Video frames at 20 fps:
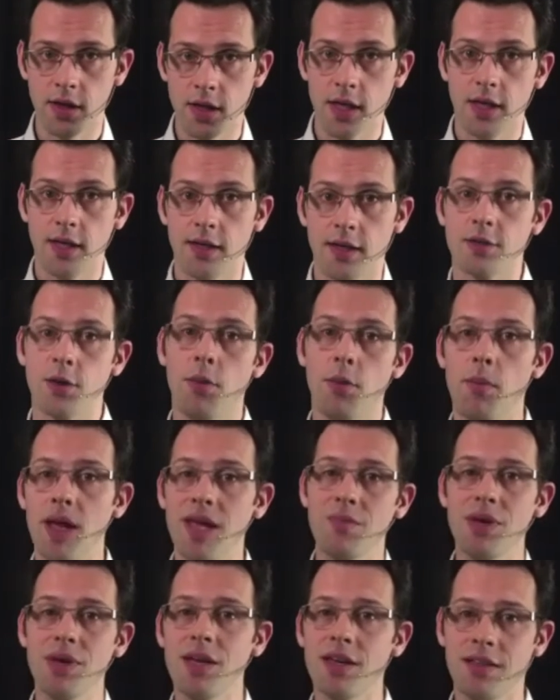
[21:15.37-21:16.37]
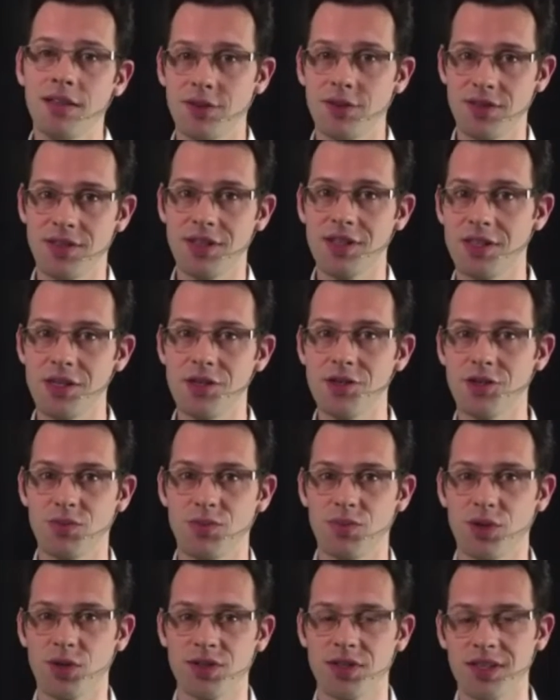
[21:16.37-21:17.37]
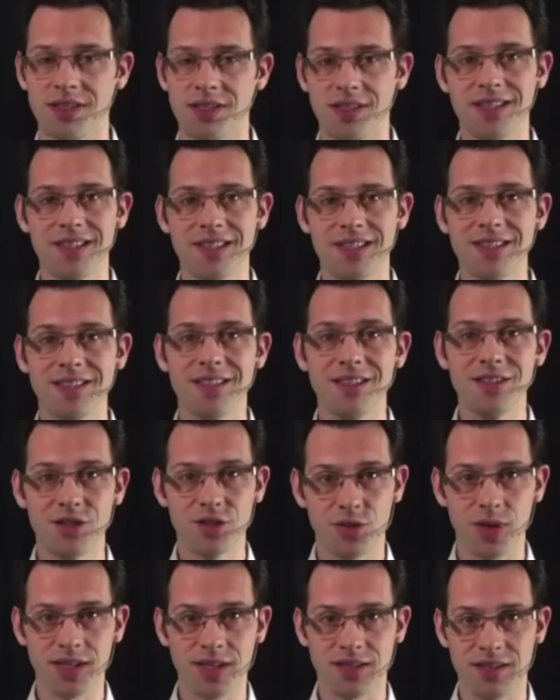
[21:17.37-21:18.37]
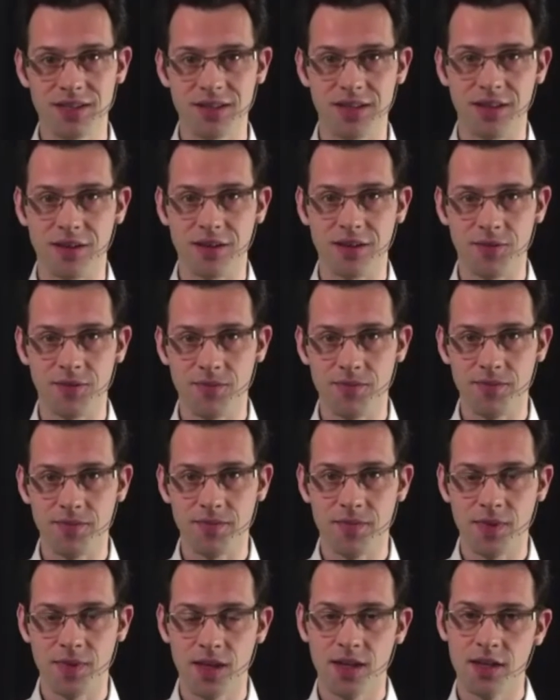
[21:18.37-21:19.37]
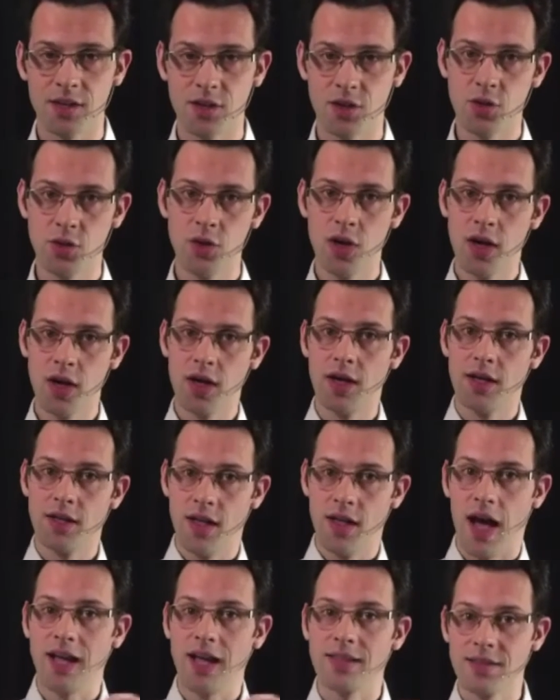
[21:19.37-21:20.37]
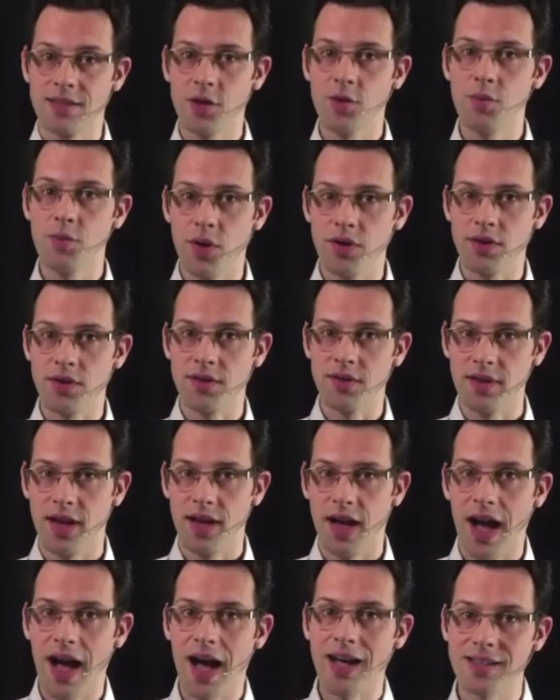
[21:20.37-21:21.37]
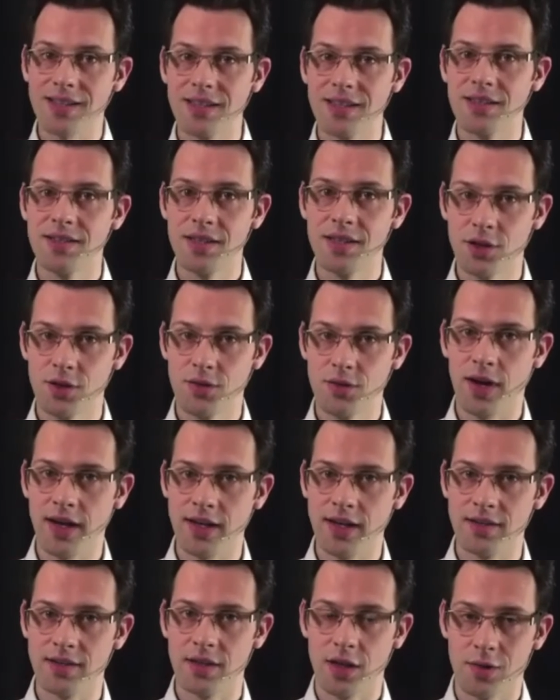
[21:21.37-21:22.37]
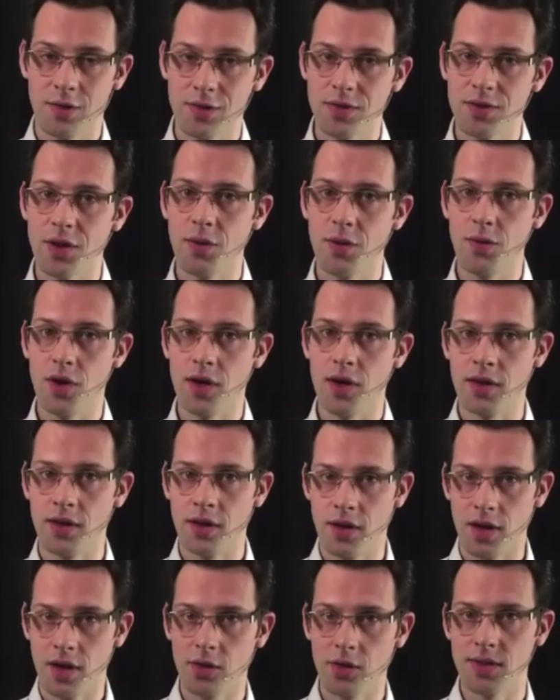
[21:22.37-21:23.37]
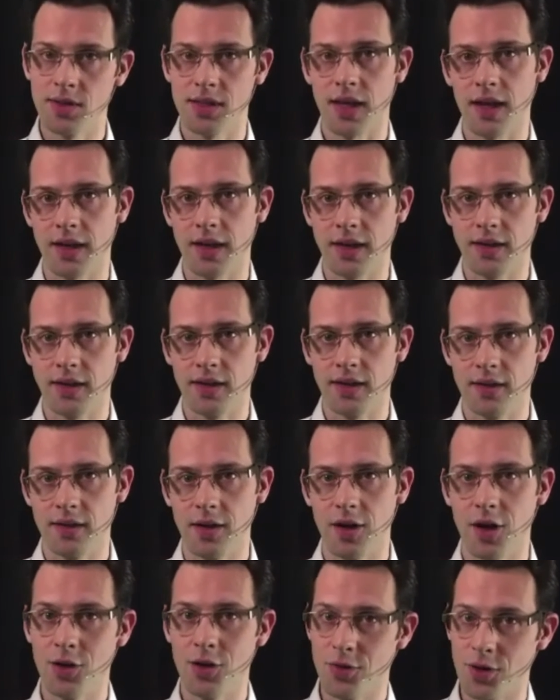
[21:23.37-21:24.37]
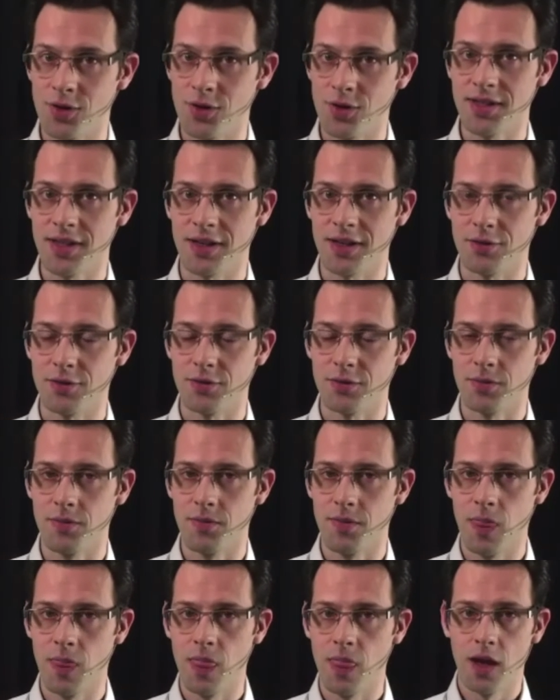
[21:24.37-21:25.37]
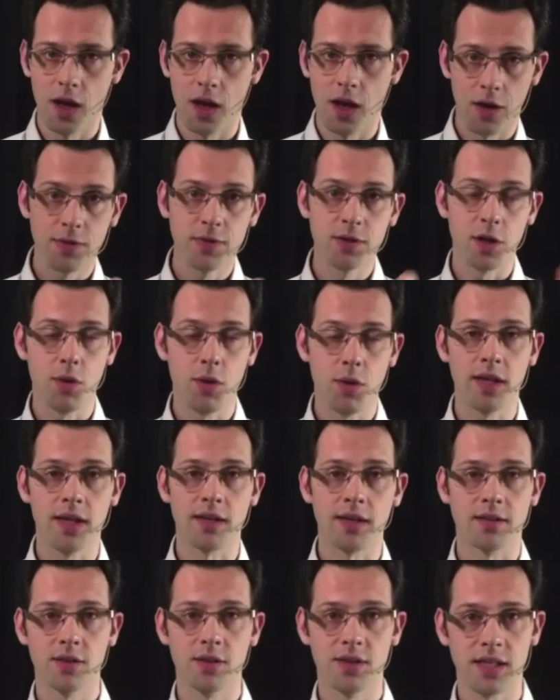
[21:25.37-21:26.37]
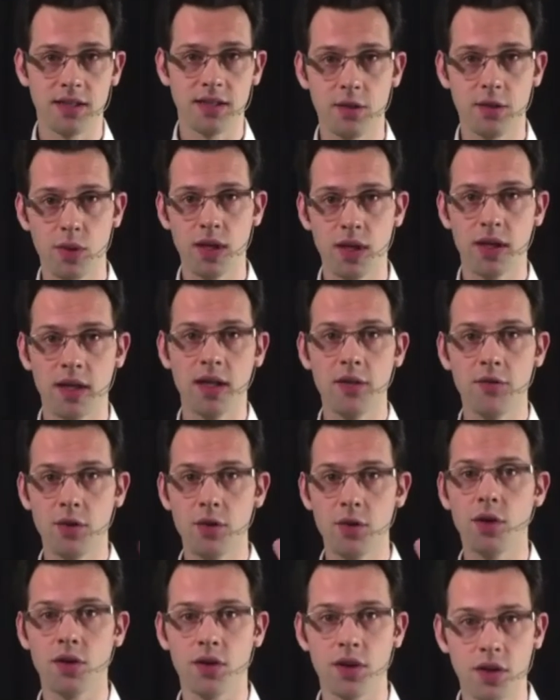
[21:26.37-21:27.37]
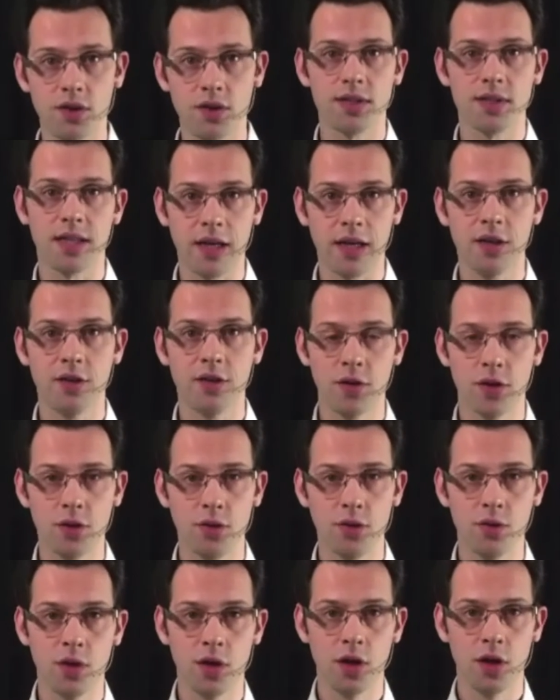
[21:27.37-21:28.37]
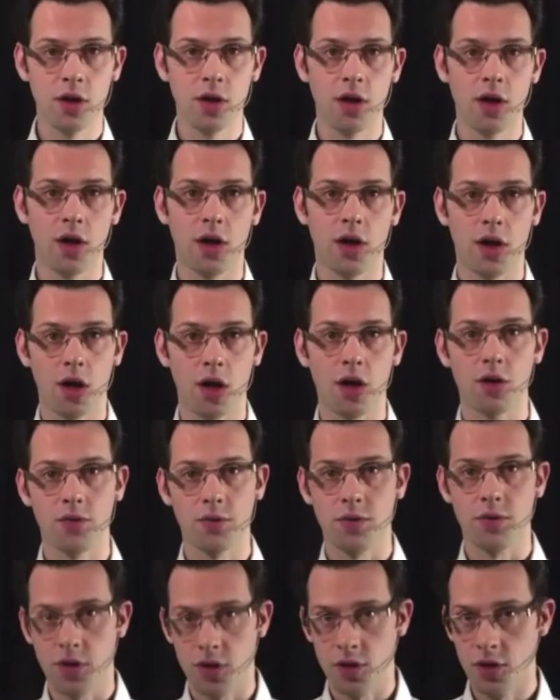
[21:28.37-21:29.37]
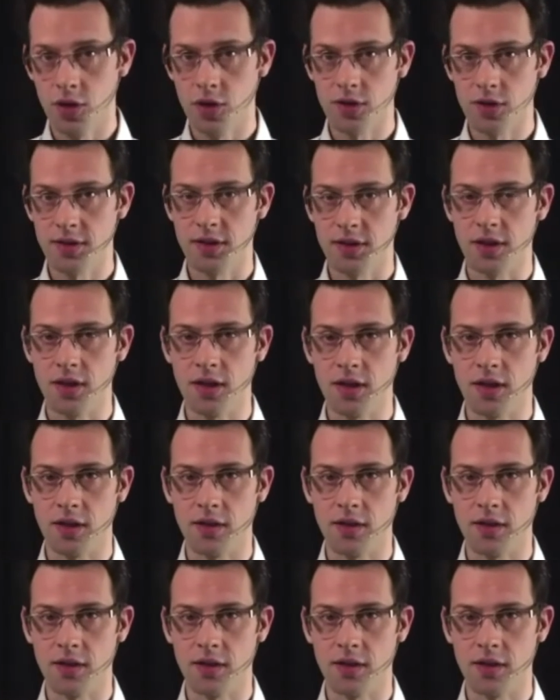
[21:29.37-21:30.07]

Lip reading: So maybe in the decision process, it is interesting to, at some point, ask the advice of someone outside of yourself, of someone else, so that it will give you an outside view of your thinking.